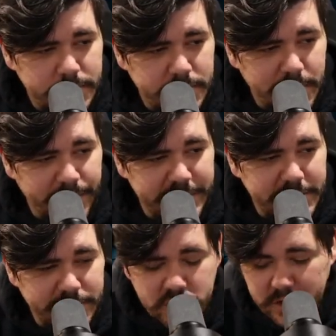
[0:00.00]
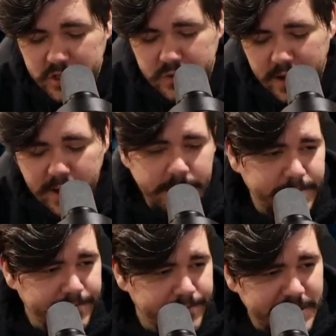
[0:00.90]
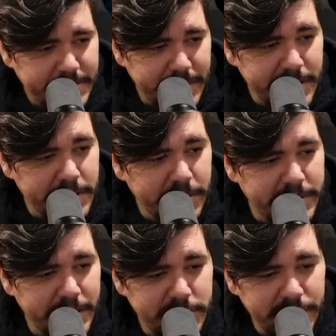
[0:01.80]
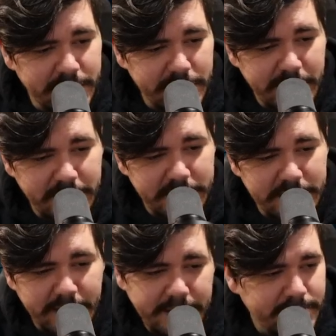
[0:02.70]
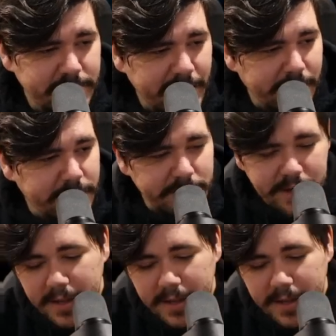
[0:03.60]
replace it with Sugar Swan, eat your Tangerine Cookie that's like down.